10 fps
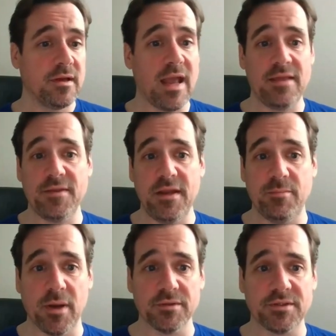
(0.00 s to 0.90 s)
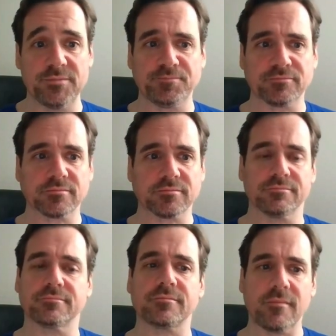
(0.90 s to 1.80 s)
Anthony Belton,
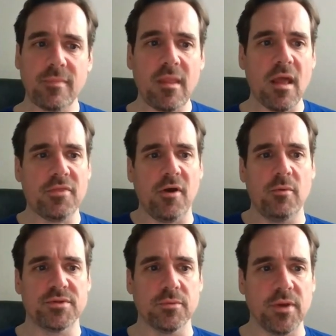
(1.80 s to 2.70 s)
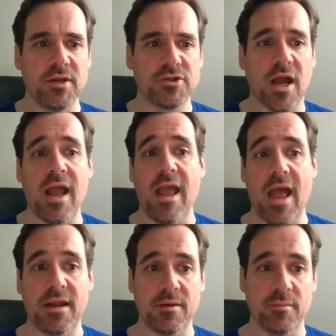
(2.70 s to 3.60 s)
I thought was a reach. I
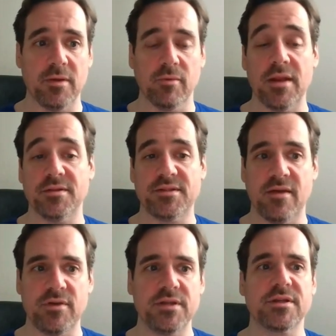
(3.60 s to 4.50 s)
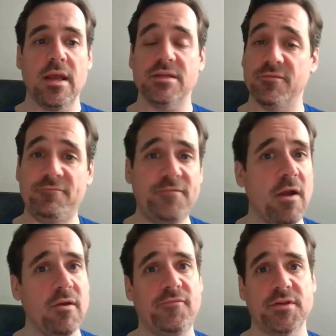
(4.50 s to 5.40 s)
had him rated in the 70s. He's a
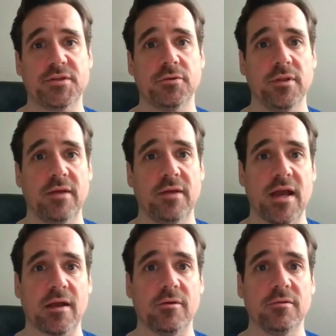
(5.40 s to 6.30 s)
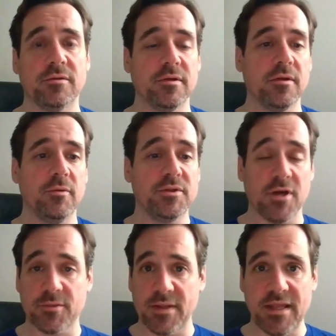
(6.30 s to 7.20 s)
very physical left tackle. We
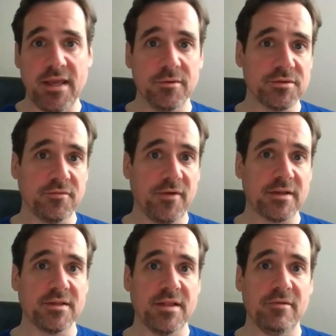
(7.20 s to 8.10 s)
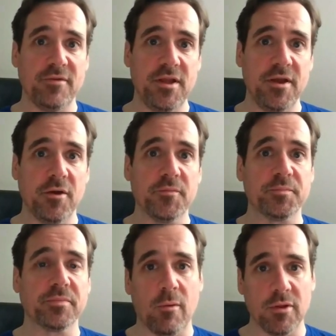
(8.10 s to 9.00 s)
talked about the Eagles effect in that video.
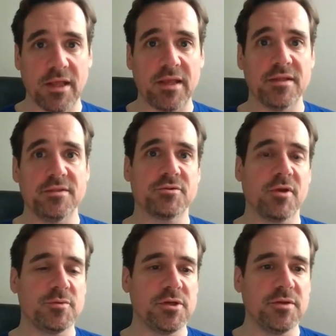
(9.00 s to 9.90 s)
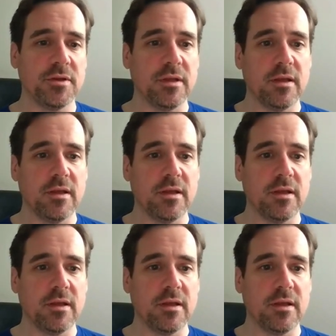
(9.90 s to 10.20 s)
I will link it in the description.